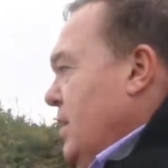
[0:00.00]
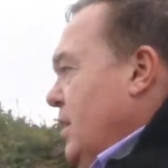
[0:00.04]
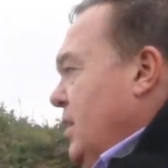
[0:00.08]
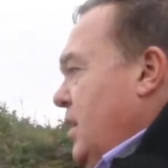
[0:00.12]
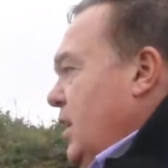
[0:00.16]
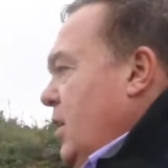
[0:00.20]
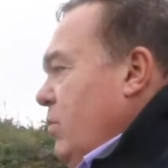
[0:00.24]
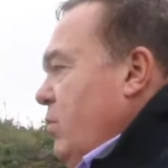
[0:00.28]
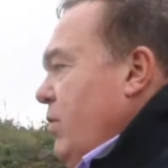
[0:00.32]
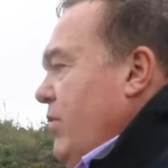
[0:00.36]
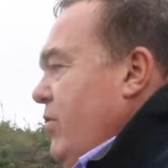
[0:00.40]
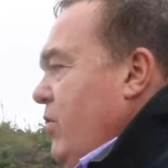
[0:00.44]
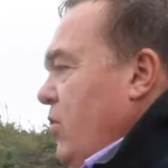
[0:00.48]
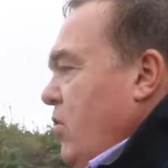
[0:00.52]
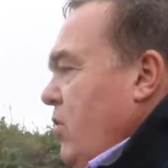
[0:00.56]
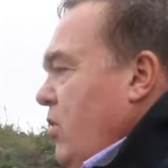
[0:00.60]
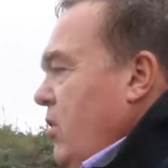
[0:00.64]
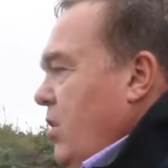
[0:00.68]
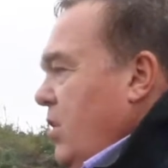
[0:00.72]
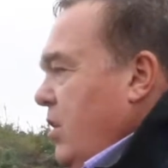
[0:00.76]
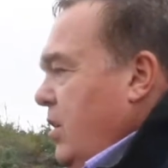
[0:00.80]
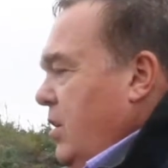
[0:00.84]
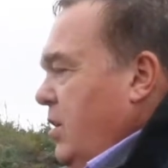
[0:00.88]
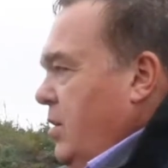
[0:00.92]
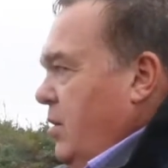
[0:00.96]
And we've got
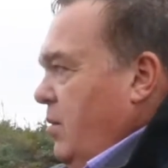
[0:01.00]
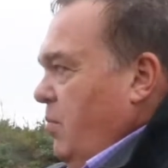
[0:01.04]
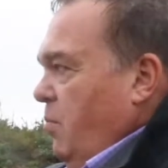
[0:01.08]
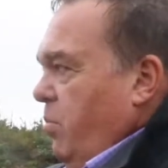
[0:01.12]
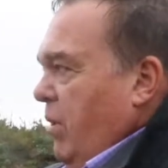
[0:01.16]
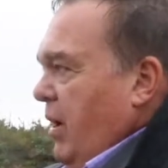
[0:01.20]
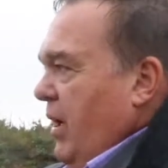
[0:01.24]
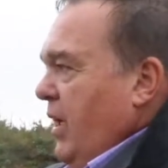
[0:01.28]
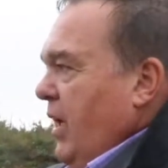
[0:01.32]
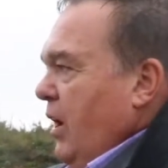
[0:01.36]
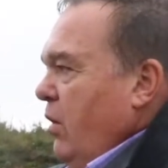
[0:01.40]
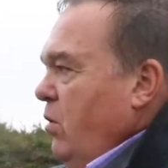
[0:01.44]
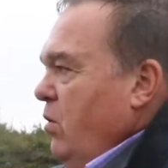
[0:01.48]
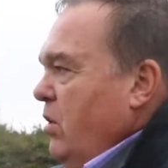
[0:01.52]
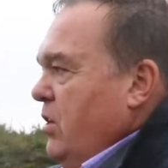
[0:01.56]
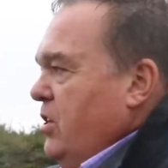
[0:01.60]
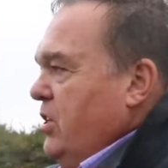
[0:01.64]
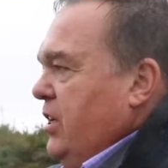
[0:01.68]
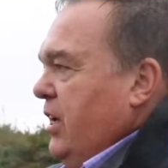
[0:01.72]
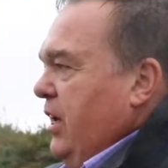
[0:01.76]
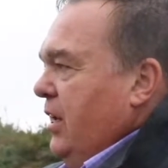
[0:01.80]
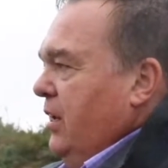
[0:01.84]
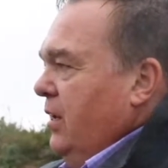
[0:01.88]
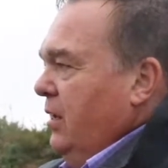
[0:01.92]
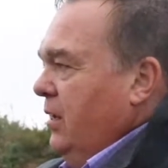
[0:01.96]
our brick outer
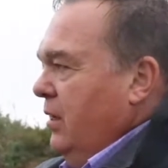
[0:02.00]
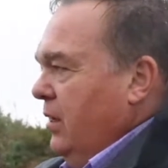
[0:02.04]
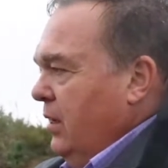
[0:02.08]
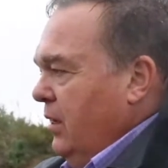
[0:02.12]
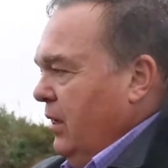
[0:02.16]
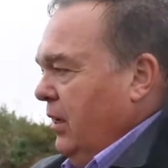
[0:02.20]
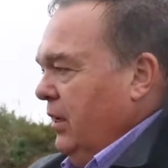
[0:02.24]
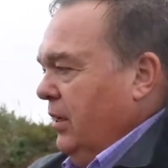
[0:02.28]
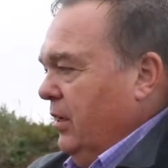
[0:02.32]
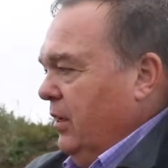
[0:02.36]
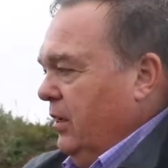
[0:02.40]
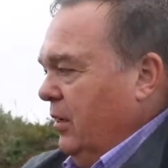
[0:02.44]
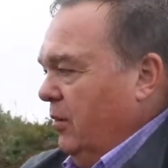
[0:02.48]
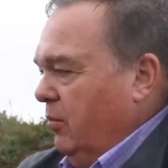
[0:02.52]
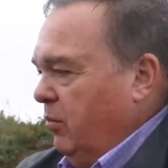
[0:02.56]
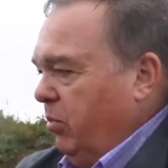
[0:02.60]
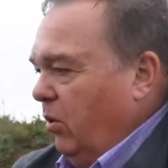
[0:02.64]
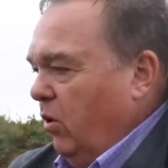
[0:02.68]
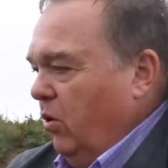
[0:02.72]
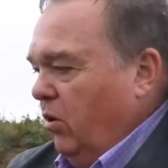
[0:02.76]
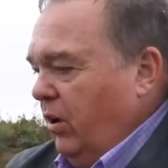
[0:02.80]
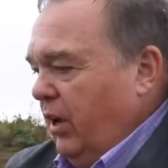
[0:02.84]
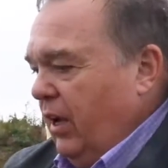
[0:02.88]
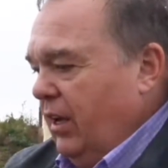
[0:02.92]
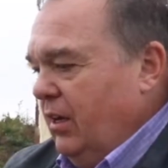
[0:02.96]
skin and
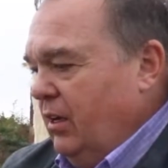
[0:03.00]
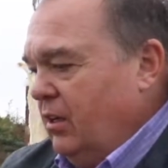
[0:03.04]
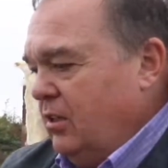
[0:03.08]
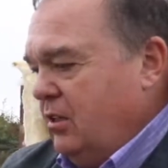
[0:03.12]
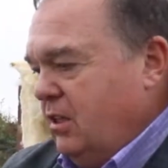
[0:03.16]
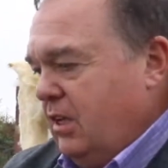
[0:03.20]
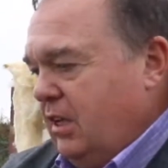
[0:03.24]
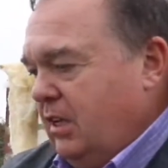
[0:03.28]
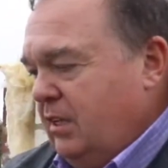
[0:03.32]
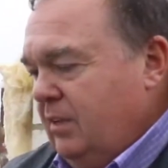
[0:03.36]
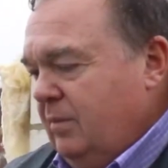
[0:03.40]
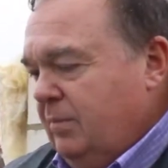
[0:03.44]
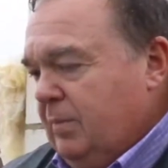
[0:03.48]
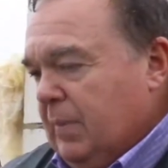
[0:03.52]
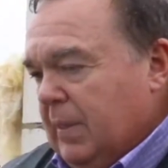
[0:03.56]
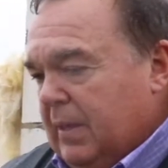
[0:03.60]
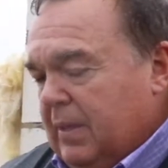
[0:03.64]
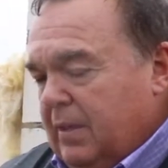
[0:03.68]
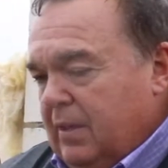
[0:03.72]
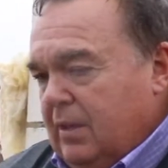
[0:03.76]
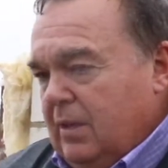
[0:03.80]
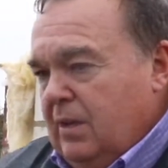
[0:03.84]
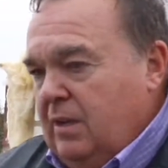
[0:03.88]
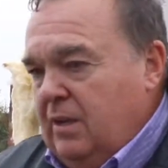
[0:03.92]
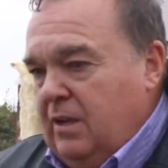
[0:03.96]
block inner skin.
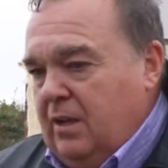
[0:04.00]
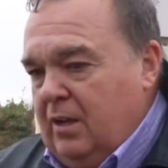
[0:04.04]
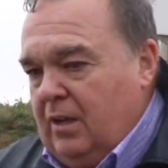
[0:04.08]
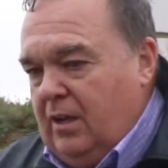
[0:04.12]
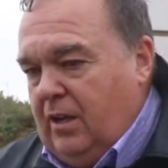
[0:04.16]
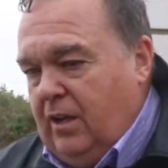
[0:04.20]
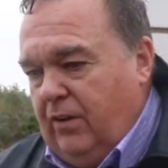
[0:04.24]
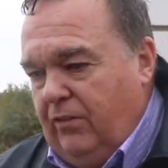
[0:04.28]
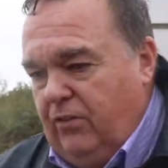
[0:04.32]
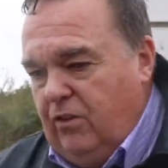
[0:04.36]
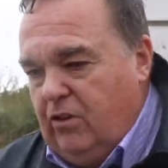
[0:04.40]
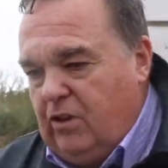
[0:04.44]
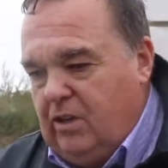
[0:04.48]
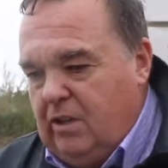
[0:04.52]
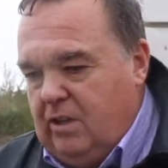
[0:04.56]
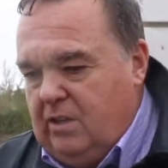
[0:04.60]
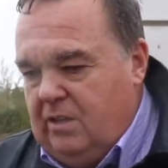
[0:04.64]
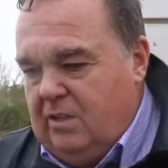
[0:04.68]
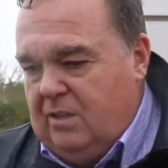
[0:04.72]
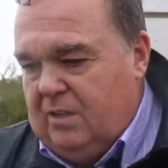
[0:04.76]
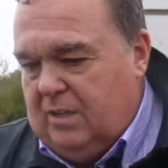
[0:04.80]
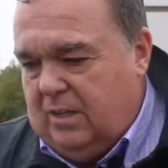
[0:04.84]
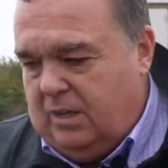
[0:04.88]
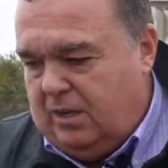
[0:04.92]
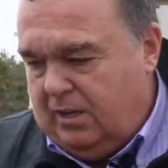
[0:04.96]
If you
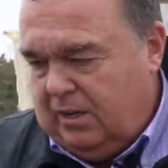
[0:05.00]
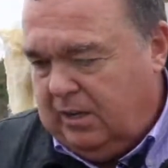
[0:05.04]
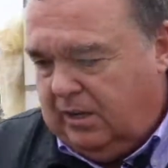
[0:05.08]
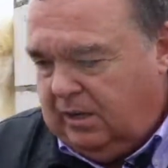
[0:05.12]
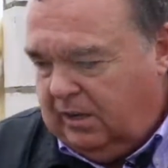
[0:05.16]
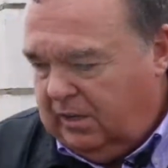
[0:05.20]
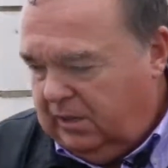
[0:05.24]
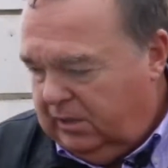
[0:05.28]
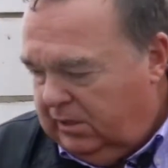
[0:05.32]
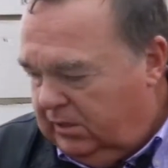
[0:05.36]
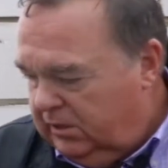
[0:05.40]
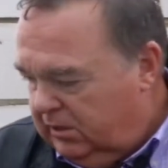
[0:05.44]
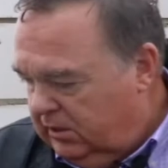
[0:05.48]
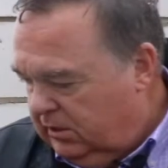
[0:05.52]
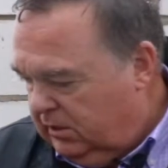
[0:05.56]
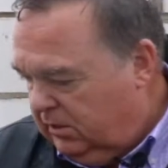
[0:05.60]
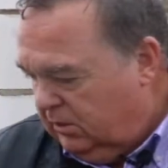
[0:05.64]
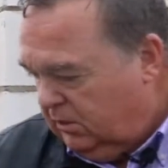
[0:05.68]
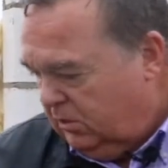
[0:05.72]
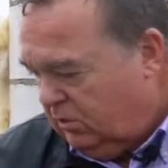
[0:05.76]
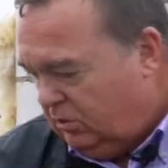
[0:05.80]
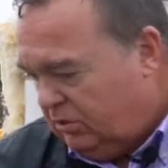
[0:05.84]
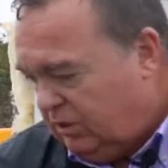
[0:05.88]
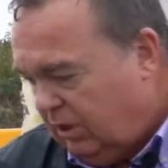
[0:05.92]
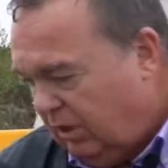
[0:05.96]
can
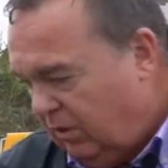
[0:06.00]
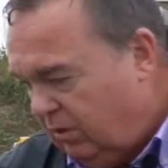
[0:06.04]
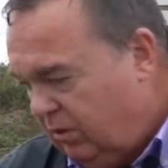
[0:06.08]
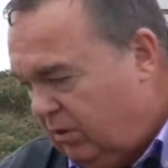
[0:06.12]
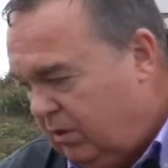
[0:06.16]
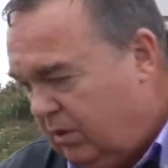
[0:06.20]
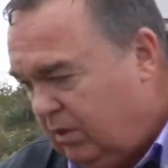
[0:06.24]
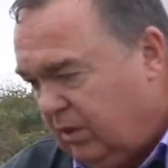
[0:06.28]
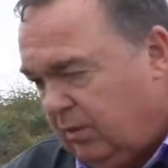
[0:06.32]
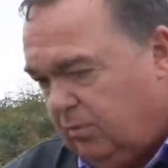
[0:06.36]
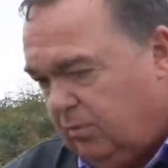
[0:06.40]
look down at the